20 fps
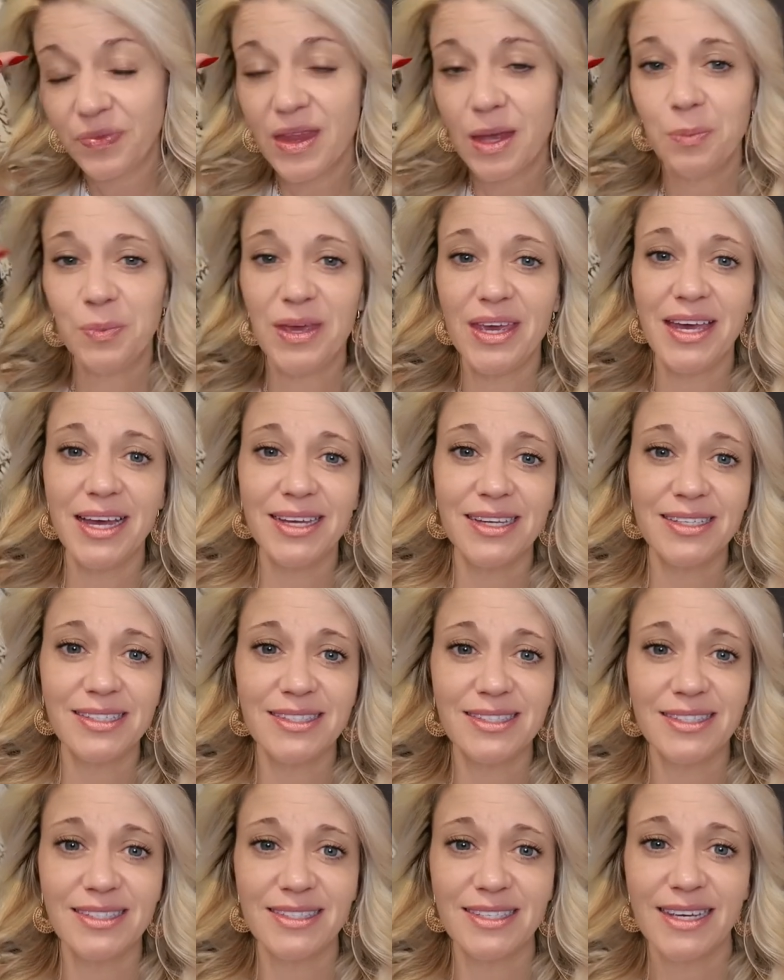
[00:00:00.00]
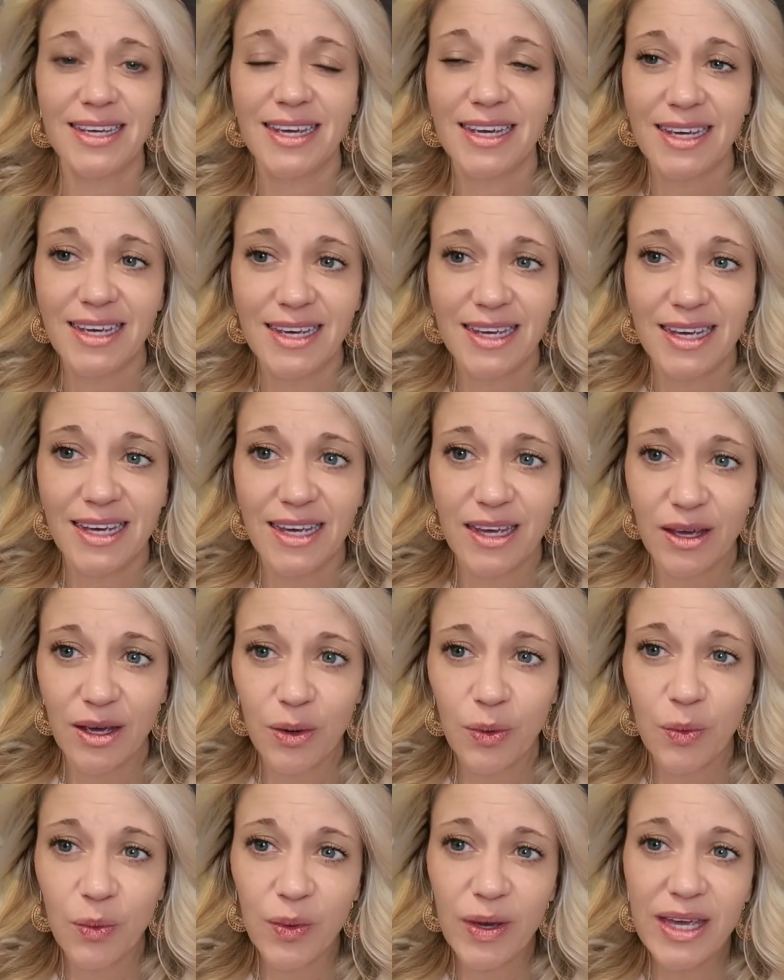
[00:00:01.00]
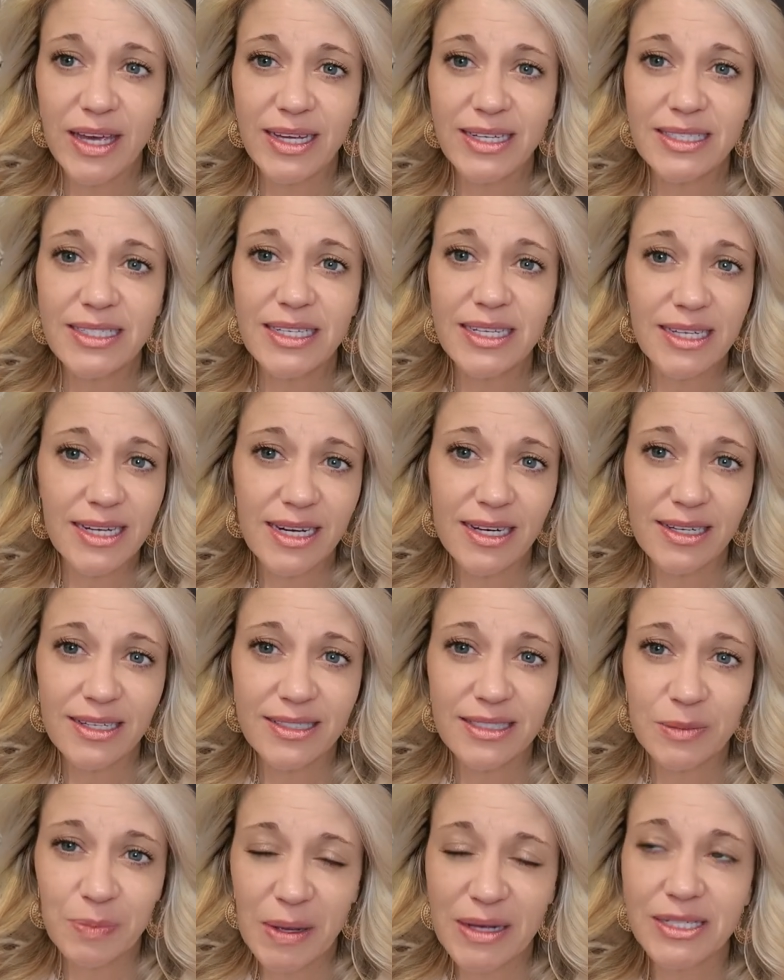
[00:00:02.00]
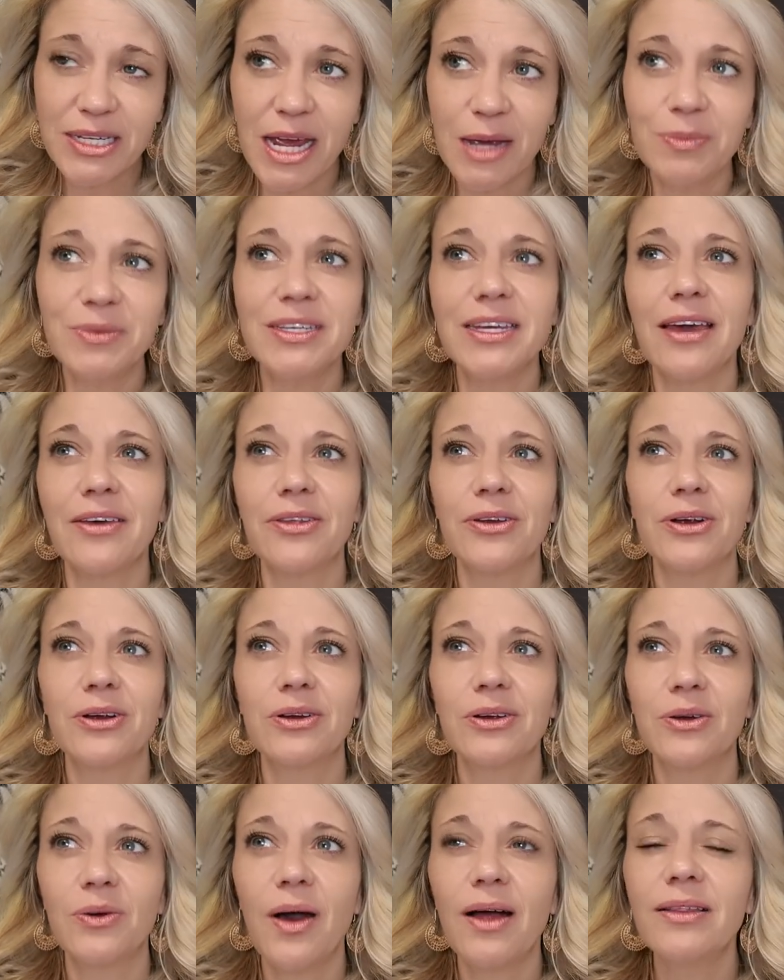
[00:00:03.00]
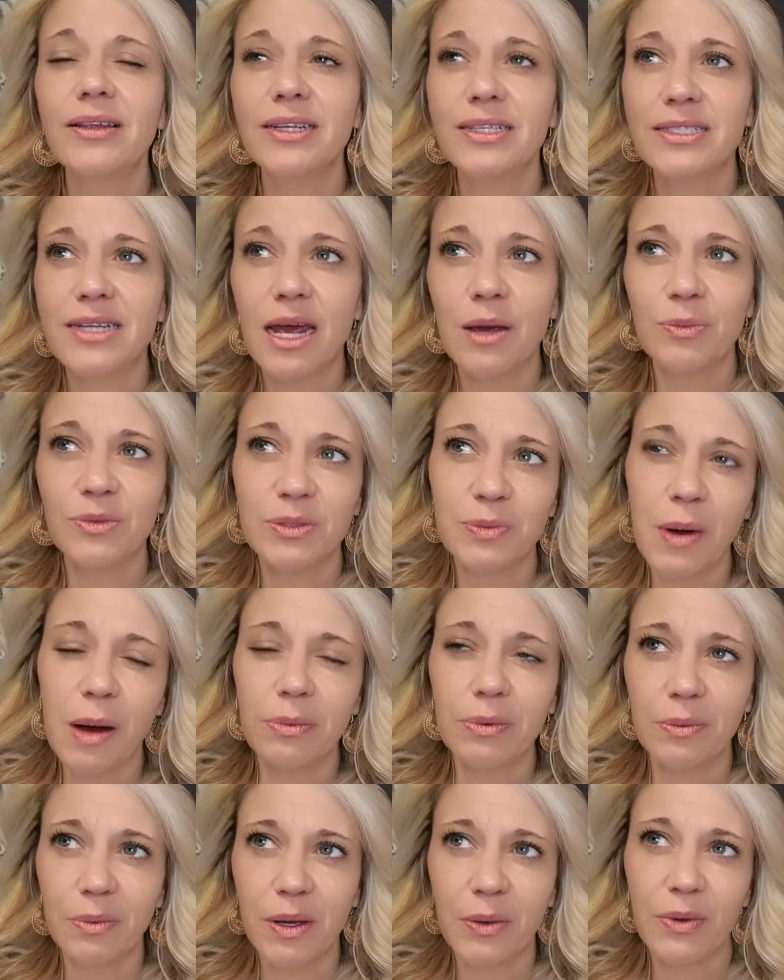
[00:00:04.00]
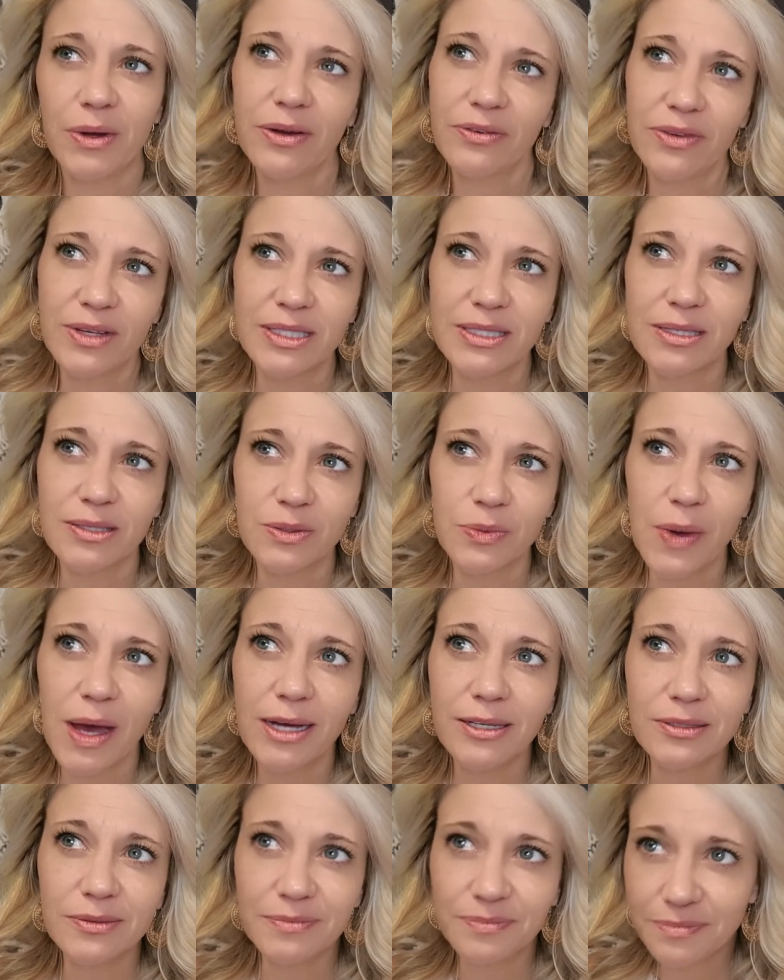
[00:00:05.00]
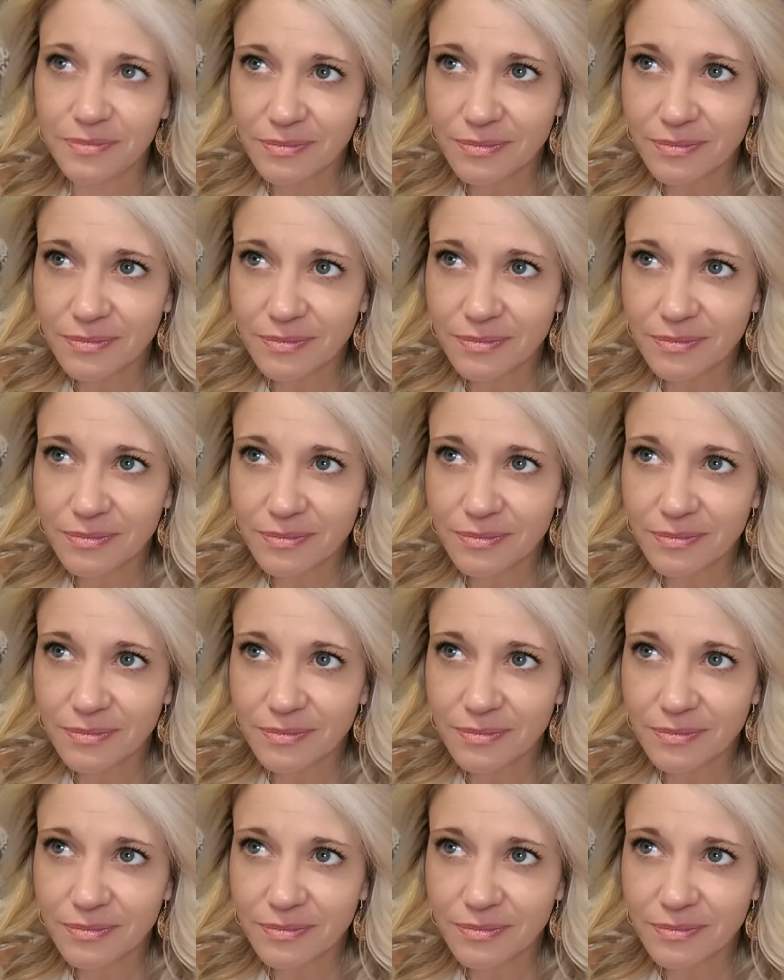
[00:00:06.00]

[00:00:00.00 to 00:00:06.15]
Because we did spend time together. Quality time was probably one of his as well.